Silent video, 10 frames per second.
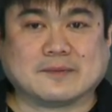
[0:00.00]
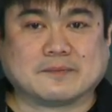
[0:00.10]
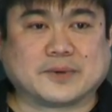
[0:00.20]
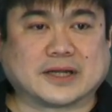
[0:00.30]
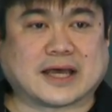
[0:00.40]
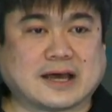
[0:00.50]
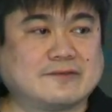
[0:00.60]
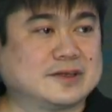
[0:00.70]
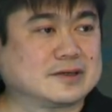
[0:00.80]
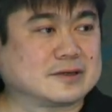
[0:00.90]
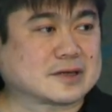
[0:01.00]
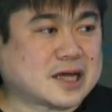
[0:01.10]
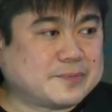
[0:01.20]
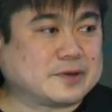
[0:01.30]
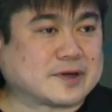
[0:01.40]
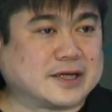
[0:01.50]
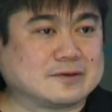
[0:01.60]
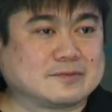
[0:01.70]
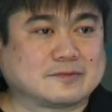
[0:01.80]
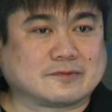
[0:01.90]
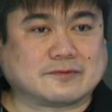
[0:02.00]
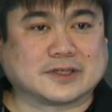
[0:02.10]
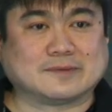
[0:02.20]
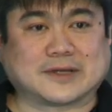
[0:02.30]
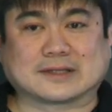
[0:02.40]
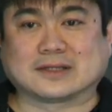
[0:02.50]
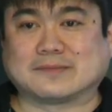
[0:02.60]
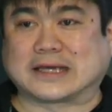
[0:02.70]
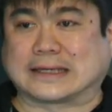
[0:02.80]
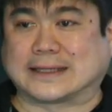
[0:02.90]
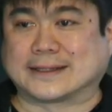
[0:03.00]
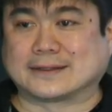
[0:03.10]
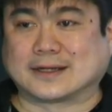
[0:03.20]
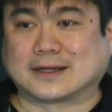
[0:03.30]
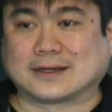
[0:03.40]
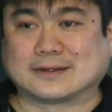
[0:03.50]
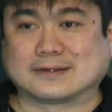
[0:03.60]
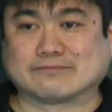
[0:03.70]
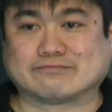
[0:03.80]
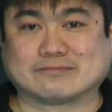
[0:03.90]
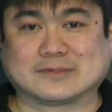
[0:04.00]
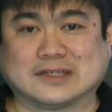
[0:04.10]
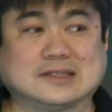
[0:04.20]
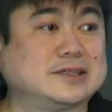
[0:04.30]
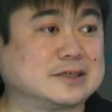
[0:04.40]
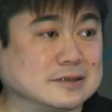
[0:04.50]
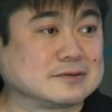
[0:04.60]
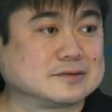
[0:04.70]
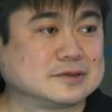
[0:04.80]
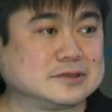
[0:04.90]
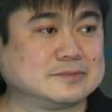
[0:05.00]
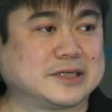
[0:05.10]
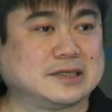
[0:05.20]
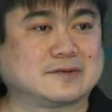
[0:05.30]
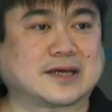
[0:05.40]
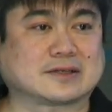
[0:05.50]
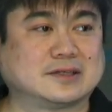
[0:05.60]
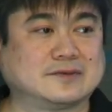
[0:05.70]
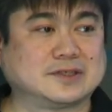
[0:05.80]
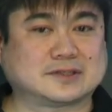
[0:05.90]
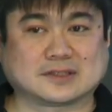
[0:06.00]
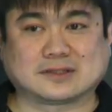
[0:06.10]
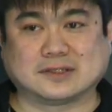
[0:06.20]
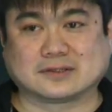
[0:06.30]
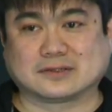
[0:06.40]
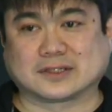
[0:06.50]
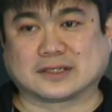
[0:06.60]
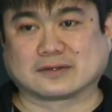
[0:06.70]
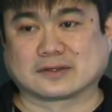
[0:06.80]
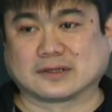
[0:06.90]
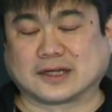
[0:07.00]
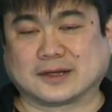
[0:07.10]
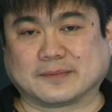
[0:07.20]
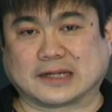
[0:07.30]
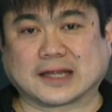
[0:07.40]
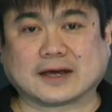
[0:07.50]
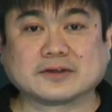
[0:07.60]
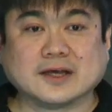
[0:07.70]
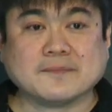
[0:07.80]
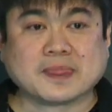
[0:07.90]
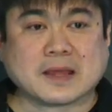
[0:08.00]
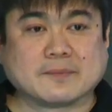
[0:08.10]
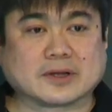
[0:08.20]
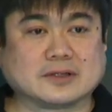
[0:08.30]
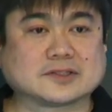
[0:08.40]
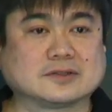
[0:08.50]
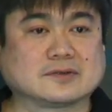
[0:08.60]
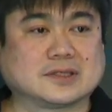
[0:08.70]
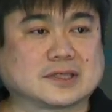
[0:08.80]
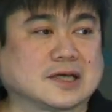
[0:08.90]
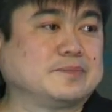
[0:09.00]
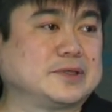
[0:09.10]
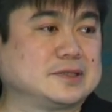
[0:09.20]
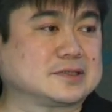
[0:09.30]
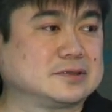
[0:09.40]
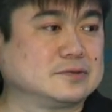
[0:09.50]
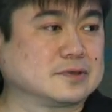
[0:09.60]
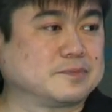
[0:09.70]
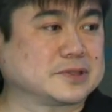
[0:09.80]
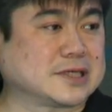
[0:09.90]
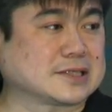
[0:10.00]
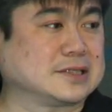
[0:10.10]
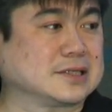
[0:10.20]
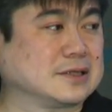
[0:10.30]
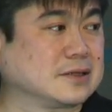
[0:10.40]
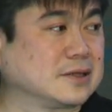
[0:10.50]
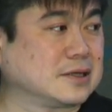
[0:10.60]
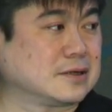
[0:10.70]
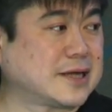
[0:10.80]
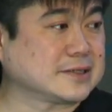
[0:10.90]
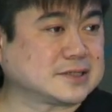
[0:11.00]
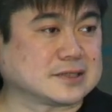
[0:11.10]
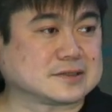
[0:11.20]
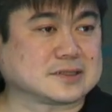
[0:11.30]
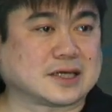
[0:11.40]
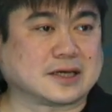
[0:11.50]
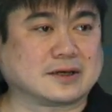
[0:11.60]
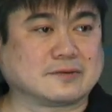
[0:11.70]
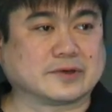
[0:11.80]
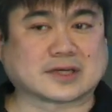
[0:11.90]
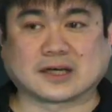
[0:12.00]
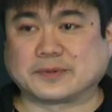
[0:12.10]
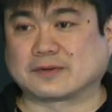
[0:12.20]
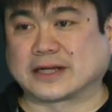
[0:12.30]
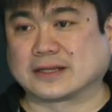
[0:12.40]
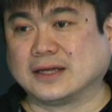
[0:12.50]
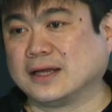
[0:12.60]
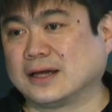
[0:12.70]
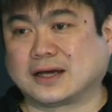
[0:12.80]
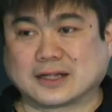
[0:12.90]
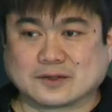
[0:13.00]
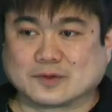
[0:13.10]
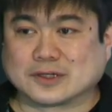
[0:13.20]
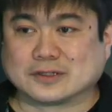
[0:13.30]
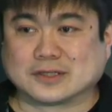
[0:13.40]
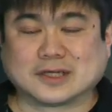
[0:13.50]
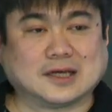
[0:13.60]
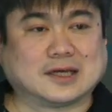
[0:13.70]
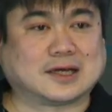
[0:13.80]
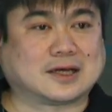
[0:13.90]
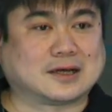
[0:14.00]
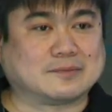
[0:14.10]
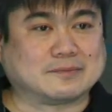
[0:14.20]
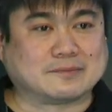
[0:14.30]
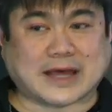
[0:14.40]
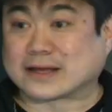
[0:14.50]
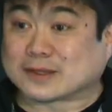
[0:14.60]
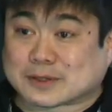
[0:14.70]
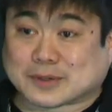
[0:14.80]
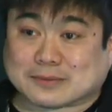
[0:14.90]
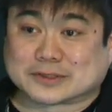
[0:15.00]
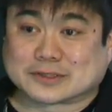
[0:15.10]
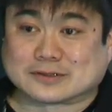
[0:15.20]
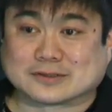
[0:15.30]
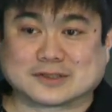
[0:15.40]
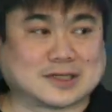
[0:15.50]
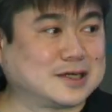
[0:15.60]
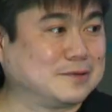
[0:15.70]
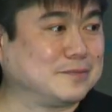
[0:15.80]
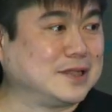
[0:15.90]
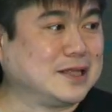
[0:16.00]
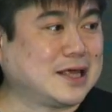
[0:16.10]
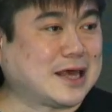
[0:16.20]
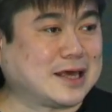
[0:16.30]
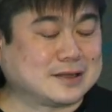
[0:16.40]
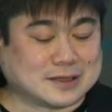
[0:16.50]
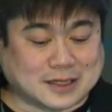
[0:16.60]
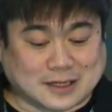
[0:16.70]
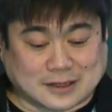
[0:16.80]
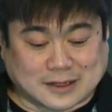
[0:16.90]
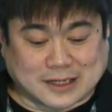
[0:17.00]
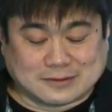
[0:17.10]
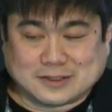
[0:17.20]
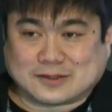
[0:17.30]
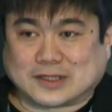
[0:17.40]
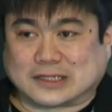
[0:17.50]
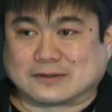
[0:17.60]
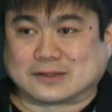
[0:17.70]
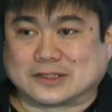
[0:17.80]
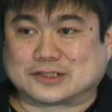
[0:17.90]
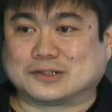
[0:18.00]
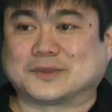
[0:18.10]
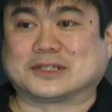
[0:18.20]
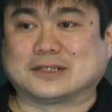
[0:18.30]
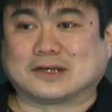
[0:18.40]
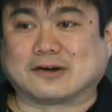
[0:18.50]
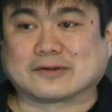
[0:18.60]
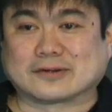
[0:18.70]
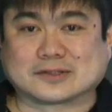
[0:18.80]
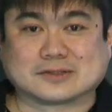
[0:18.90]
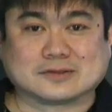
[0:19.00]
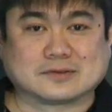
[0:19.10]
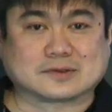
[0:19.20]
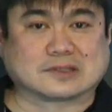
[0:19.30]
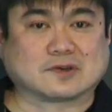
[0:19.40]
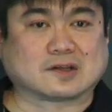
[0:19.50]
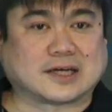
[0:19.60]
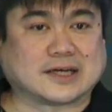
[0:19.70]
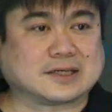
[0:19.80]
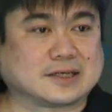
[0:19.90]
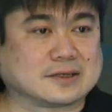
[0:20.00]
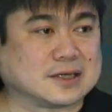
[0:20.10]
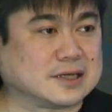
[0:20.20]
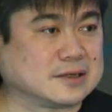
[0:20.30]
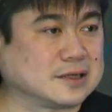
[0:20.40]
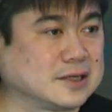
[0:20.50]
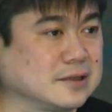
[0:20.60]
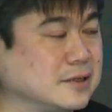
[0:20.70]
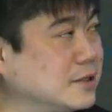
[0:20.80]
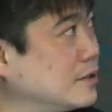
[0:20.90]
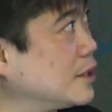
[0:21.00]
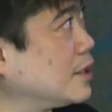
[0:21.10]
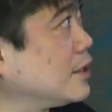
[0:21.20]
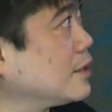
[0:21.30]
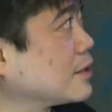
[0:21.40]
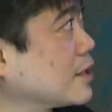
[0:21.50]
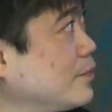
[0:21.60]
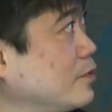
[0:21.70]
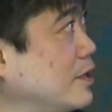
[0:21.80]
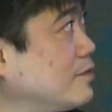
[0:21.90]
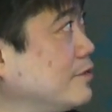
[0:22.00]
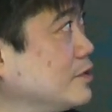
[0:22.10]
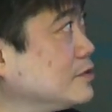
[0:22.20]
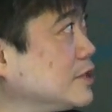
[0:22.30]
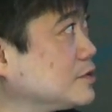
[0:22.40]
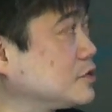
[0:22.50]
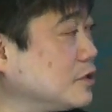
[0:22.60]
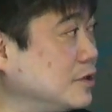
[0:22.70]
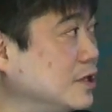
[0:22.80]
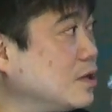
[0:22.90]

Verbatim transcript: but having copyright fundamentally making it uh, illegal to do many of the activities that the internet um, allowed, but also the companies who are protecting their assets uh, with copyright, Hollywood, um, academic publishers, um, and, uh, and, you know, and legitimately authors who relied on, on, on their uh, copyright revenues. And so